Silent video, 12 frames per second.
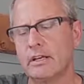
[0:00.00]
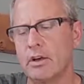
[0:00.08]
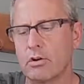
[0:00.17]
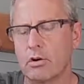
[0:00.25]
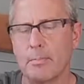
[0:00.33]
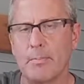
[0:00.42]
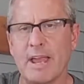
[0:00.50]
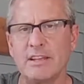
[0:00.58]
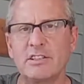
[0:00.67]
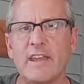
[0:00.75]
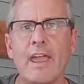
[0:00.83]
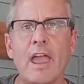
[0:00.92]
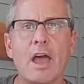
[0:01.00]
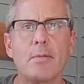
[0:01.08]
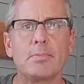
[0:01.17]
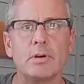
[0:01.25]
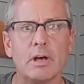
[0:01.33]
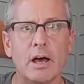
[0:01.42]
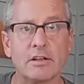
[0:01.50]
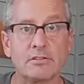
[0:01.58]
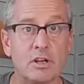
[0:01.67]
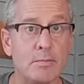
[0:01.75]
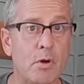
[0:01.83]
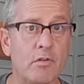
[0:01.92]
go to our base camp,
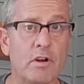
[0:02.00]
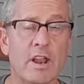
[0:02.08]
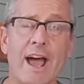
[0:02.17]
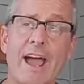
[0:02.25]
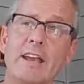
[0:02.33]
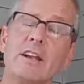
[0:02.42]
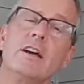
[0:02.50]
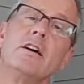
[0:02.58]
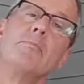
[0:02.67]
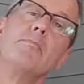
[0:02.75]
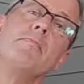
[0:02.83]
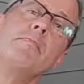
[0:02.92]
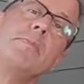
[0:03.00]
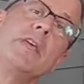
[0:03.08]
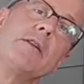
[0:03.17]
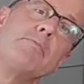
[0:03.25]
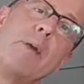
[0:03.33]
sleep overnight, then